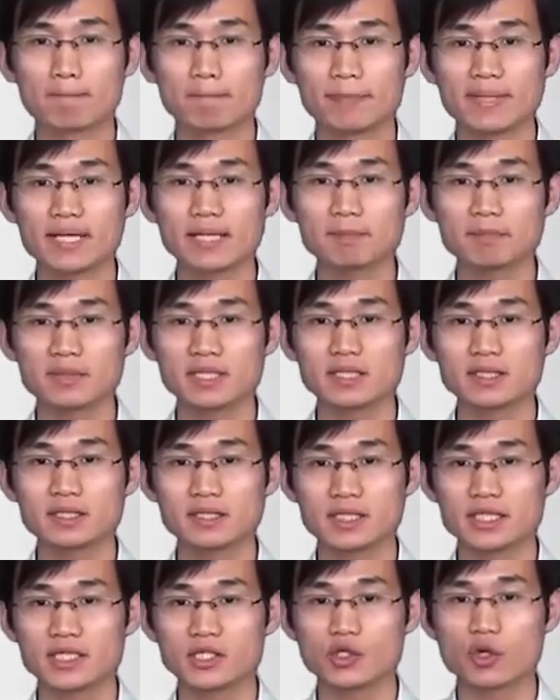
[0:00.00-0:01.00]

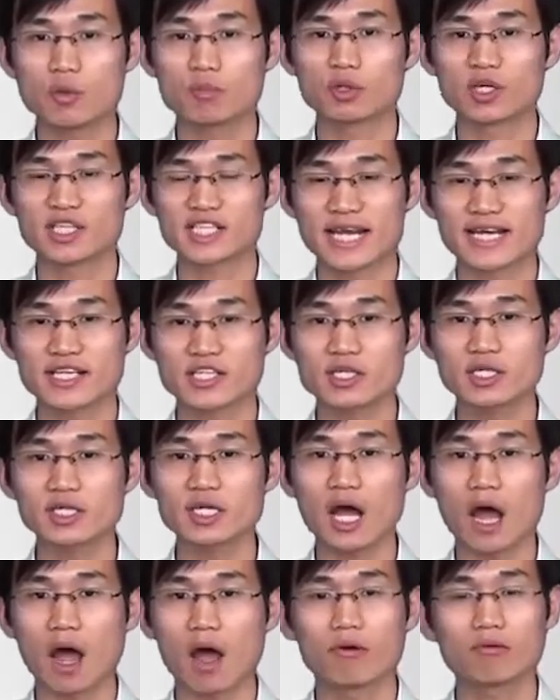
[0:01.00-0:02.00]
BPDU protection
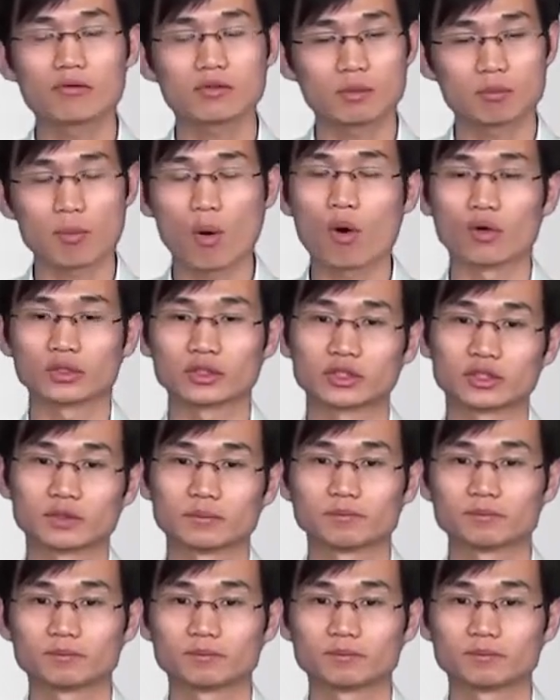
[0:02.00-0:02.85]
on the port.